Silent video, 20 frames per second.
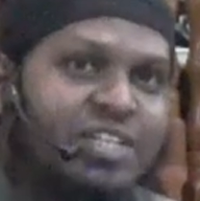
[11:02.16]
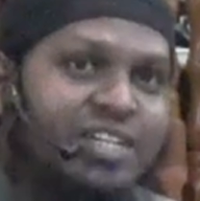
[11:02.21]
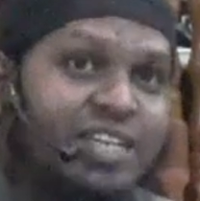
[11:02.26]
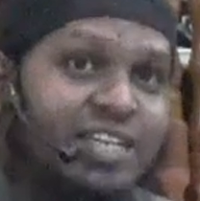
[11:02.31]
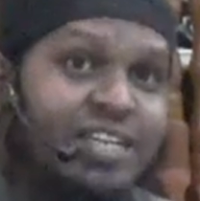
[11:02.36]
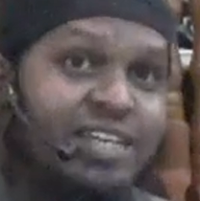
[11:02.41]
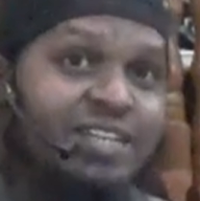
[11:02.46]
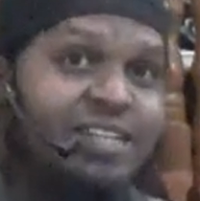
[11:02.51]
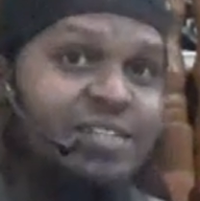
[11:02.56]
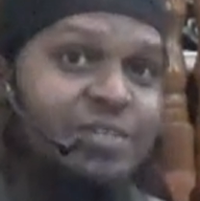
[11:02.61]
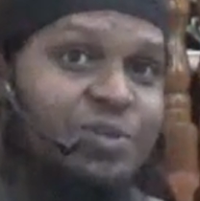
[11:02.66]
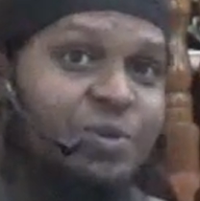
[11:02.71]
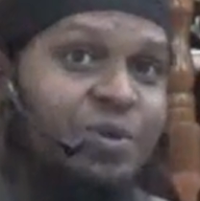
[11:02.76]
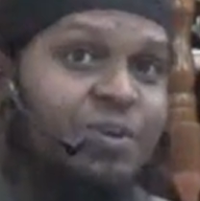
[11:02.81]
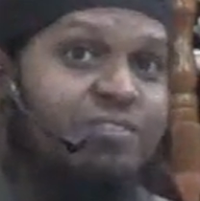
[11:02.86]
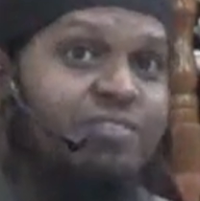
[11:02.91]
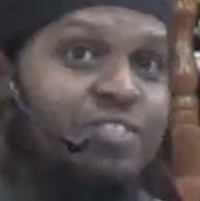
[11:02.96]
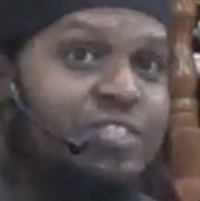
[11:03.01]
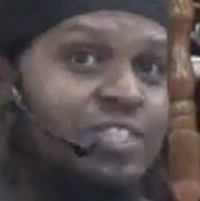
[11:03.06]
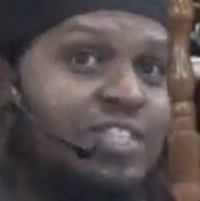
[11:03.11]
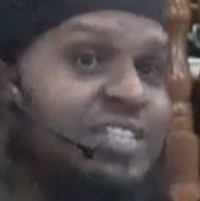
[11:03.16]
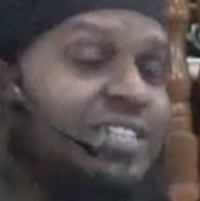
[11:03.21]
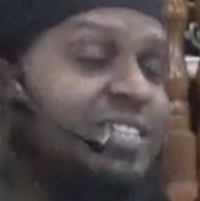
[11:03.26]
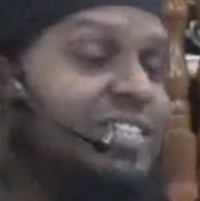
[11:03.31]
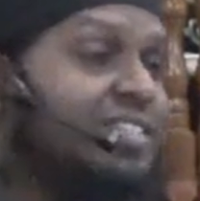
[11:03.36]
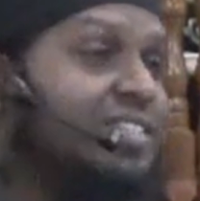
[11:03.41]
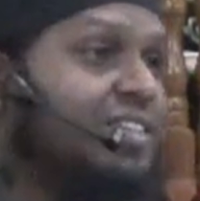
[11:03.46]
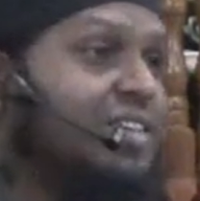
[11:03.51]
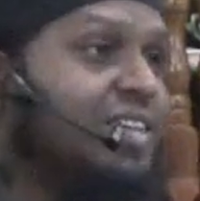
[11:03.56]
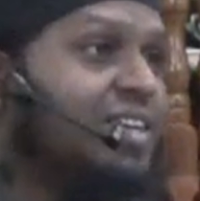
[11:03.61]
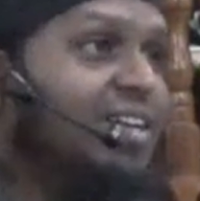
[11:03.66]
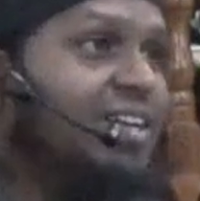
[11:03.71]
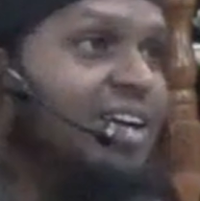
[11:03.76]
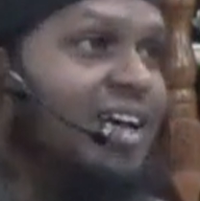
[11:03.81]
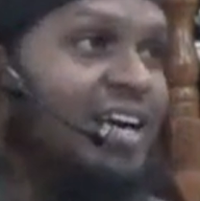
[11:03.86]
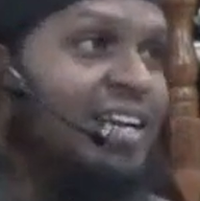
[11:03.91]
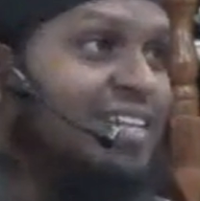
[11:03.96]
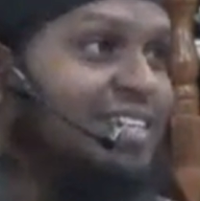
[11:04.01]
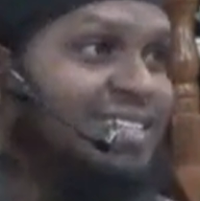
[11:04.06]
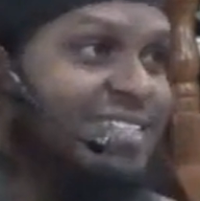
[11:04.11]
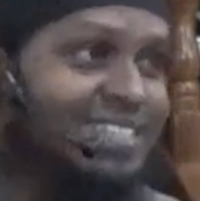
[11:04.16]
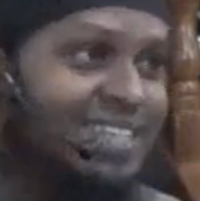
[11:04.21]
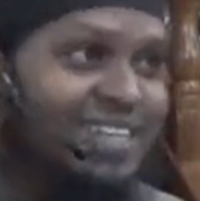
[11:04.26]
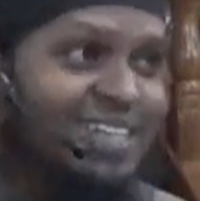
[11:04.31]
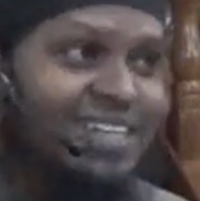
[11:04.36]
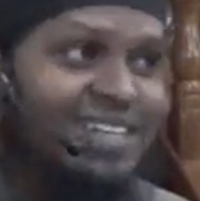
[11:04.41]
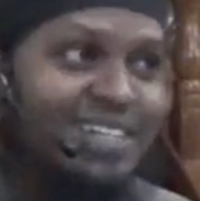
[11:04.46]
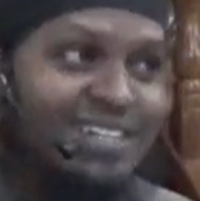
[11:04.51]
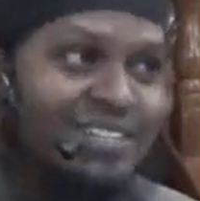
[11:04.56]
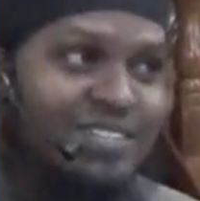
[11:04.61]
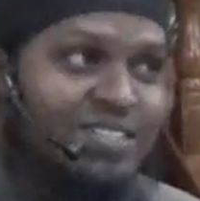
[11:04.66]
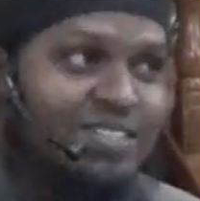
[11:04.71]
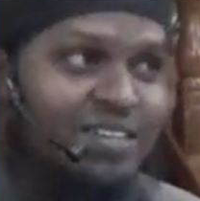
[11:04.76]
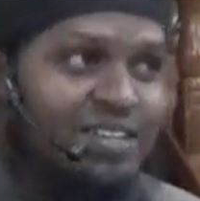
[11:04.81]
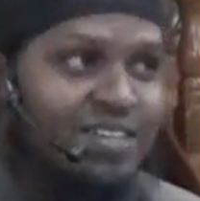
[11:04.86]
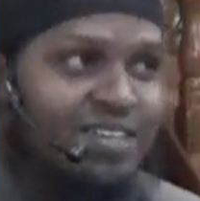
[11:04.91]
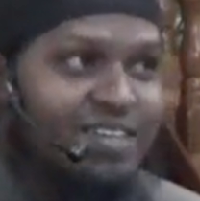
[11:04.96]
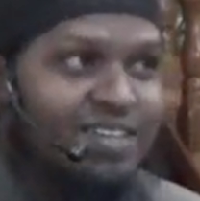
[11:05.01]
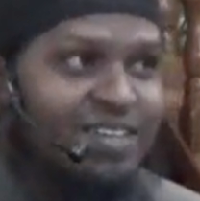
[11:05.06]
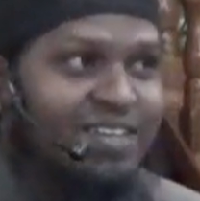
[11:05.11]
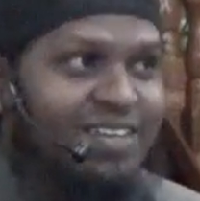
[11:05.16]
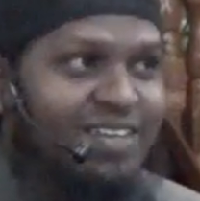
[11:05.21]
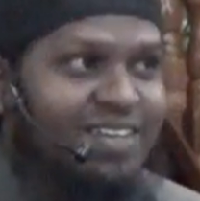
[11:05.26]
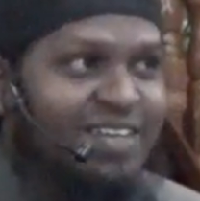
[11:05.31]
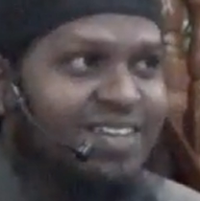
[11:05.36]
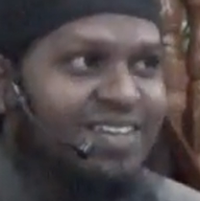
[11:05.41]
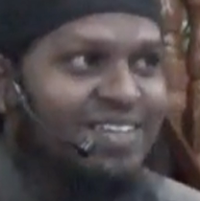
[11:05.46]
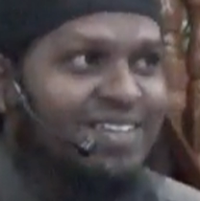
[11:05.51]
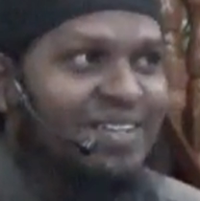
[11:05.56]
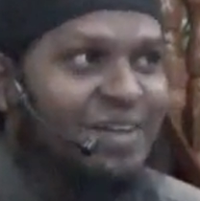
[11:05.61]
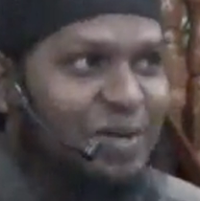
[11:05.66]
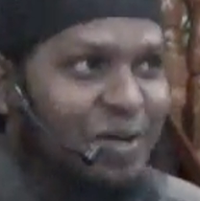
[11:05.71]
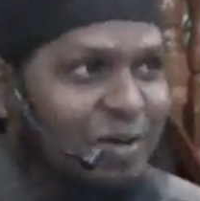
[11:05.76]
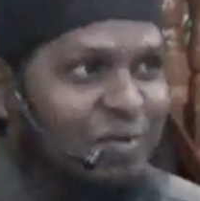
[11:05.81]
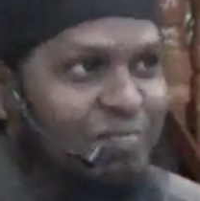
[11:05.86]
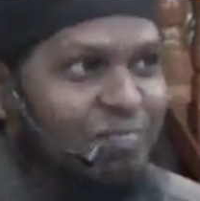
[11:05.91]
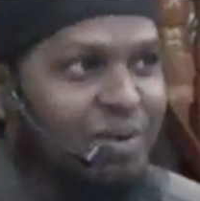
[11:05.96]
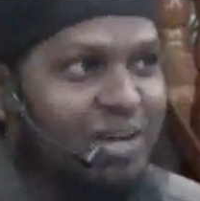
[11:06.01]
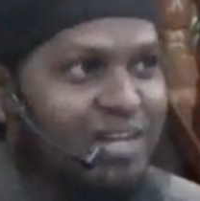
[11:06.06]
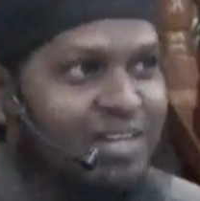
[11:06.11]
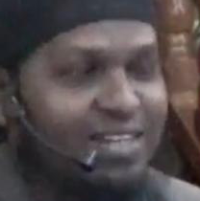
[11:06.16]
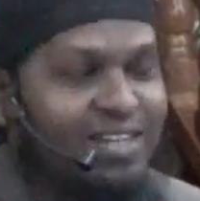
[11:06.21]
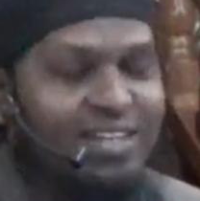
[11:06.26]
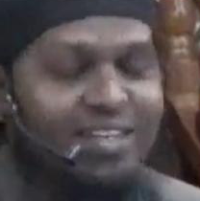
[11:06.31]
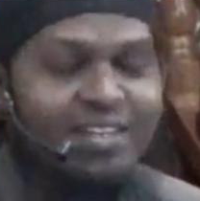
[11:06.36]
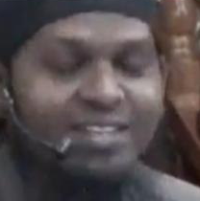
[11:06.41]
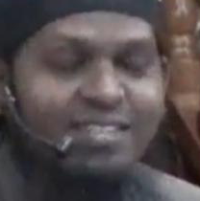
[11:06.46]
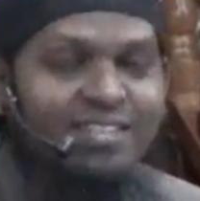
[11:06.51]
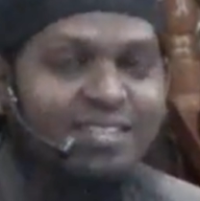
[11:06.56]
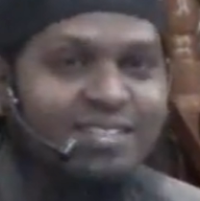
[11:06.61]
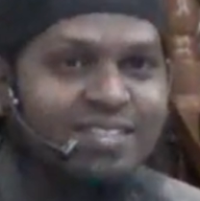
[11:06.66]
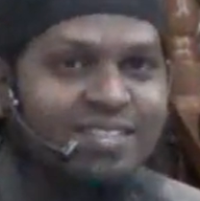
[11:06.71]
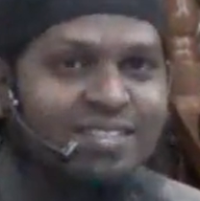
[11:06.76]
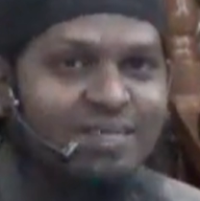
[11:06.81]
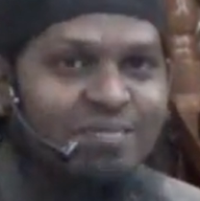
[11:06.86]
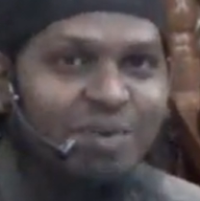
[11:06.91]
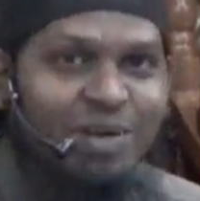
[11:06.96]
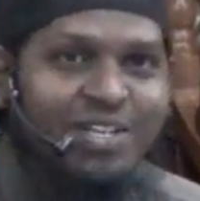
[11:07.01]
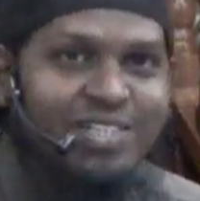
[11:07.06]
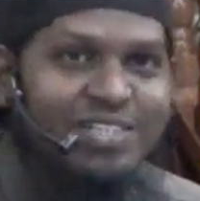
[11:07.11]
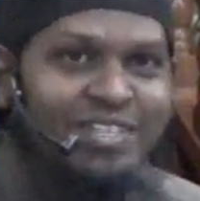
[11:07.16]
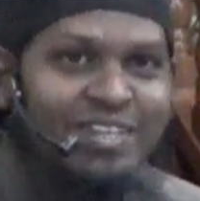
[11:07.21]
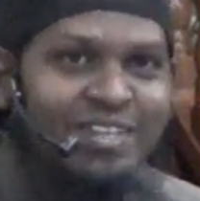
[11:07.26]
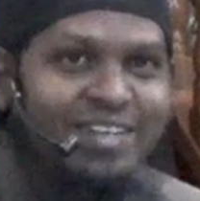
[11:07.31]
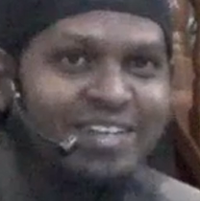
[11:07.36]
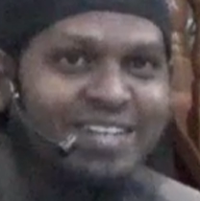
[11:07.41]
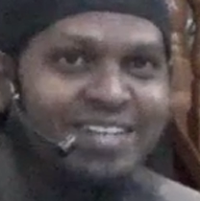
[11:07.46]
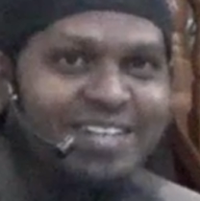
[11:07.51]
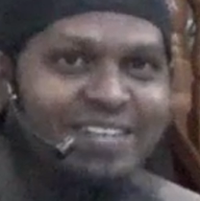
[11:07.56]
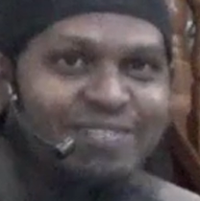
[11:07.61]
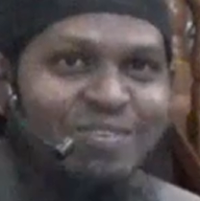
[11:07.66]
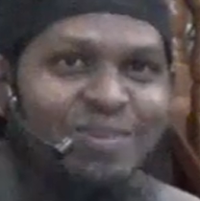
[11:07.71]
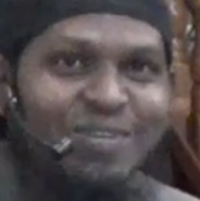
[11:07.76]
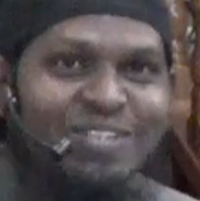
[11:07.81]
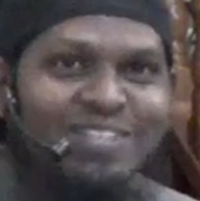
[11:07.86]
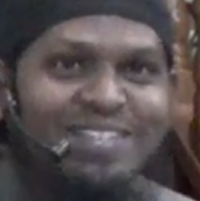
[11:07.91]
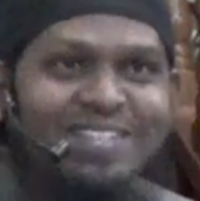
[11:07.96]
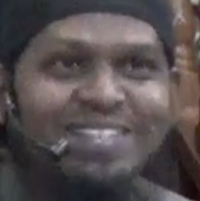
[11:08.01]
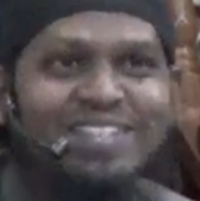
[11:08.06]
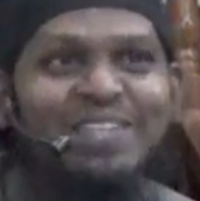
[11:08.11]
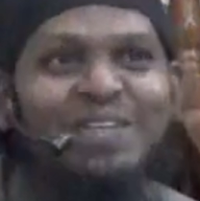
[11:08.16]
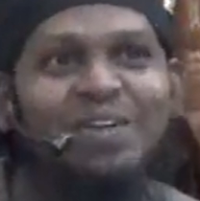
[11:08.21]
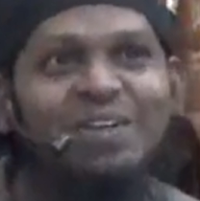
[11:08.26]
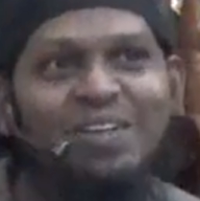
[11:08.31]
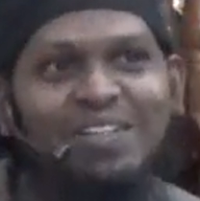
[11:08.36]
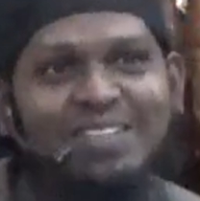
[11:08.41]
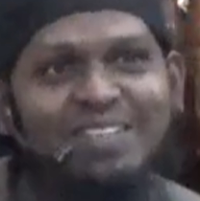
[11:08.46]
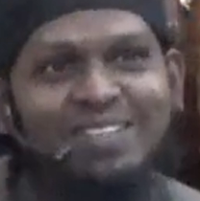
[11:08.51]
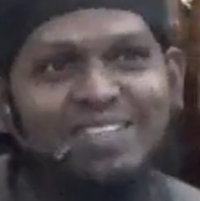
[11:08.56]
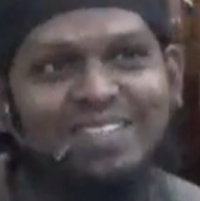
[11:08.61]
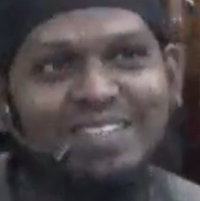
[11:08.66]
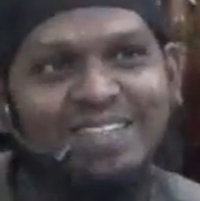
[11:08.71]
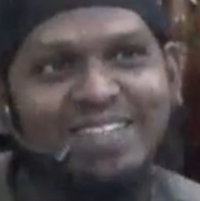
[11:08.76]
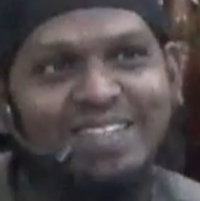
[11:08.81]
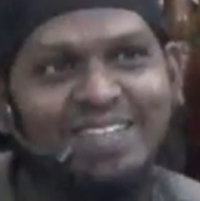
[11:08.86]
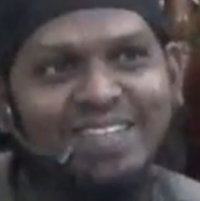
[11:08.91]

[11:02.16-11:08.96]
again. You have changed. And he's saying this to the companions. Imagine if he was to see us,